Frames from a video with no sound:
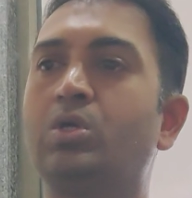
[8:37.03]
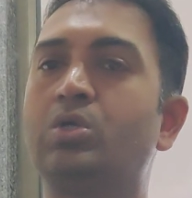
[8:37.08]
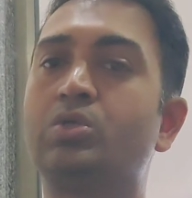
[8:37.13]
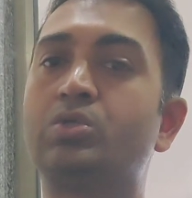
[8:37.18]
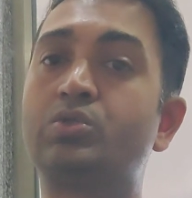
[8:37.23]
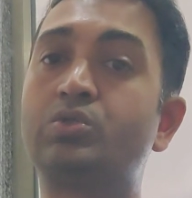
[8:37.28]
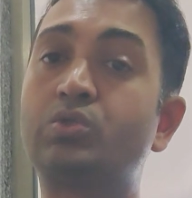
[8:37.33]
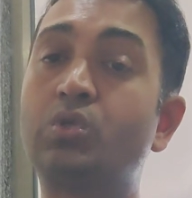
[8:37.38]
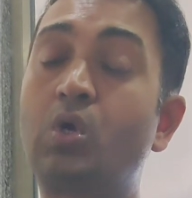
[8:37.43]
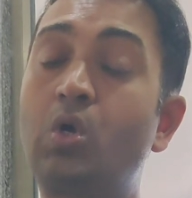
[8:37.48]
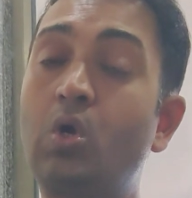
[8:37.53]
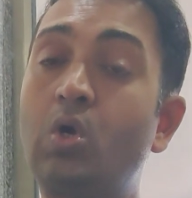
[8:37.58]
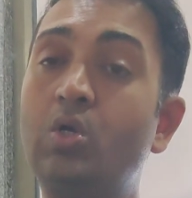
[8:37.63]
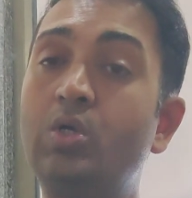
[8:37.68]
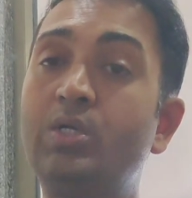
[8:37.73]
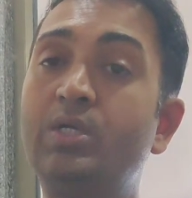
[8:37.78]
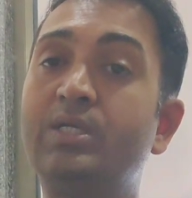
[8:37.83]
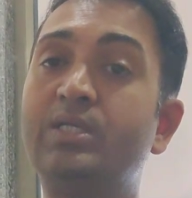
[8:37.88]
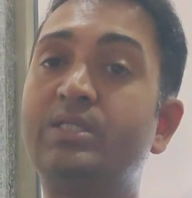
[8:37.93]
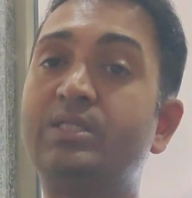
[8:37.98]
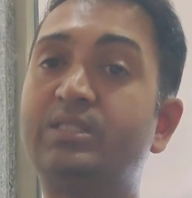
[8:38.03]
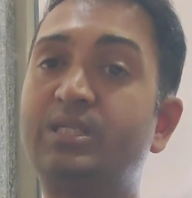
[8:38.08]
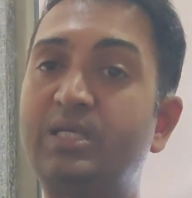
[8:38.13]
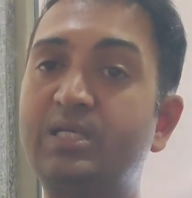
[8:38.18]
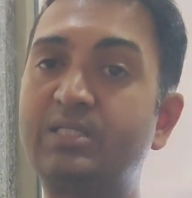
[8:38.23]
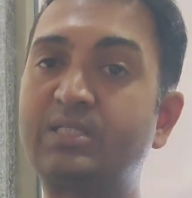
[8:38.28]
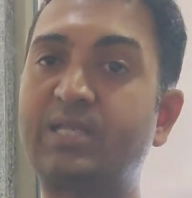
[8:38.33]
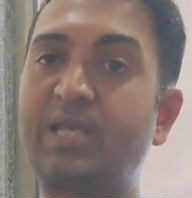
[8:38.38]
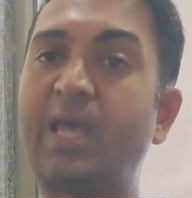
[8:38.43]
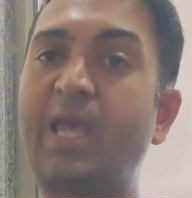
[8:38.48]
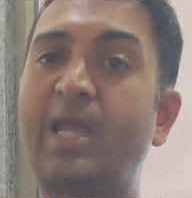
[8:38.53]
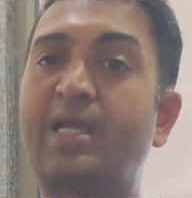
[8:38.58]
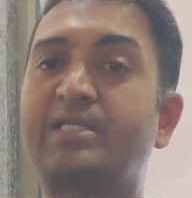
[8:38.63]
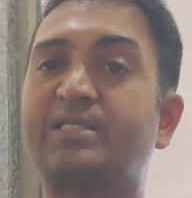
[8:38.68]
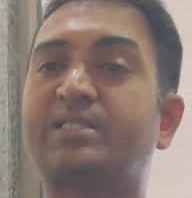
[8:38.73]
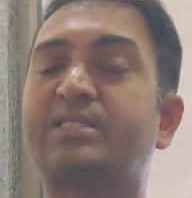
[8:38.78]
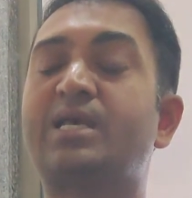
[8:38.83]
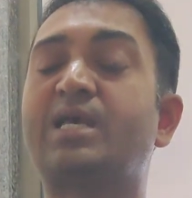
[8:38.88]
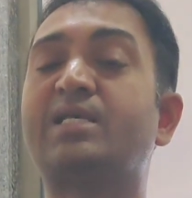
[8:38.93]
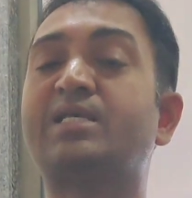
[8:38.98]
So this
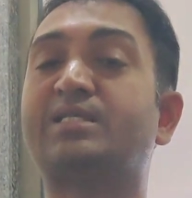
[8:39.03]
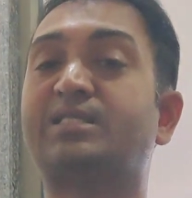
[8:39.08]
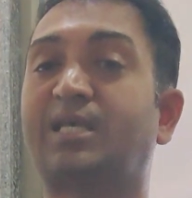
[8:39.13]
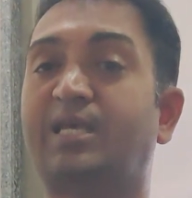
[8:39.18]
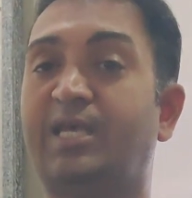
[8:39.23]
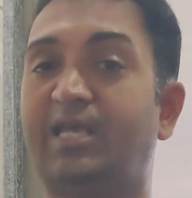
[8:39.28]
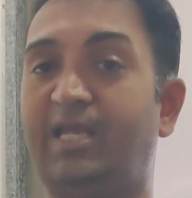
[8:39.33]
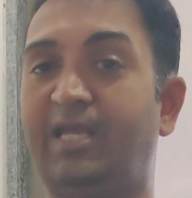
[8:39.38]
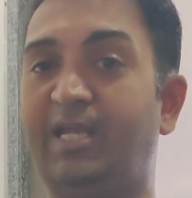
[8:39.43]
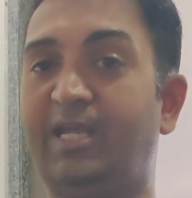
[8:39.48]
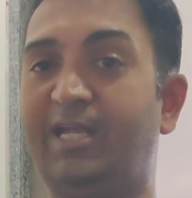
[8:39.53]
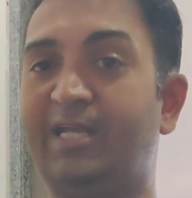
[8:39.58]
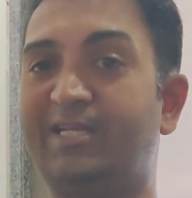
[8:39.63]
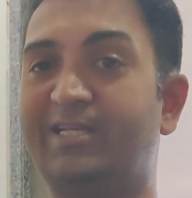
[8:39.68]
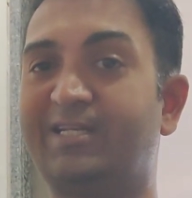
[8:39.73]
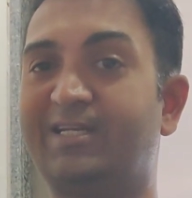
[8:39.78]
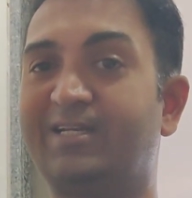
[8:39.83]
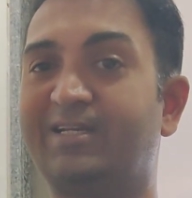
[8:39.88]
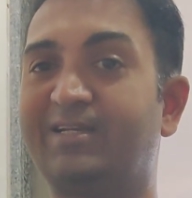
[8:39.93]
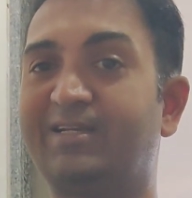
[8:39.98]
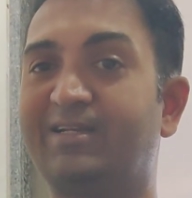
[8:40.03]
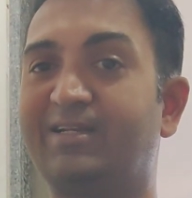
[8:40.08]
excess heat